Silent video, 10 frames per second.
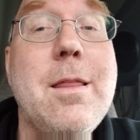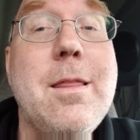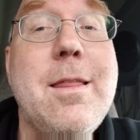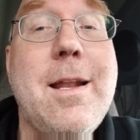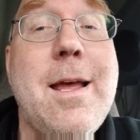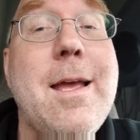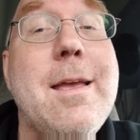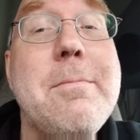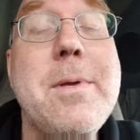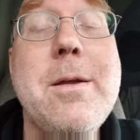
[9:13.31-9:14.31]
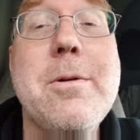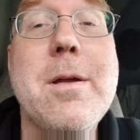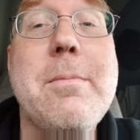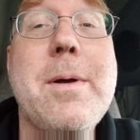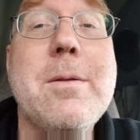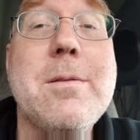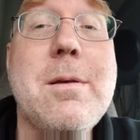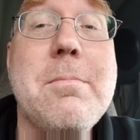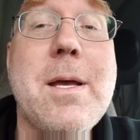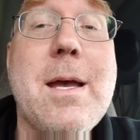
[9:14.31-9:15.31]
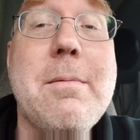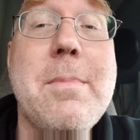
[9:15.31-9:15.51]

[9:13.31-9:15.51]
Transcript: than I am hearing about some guy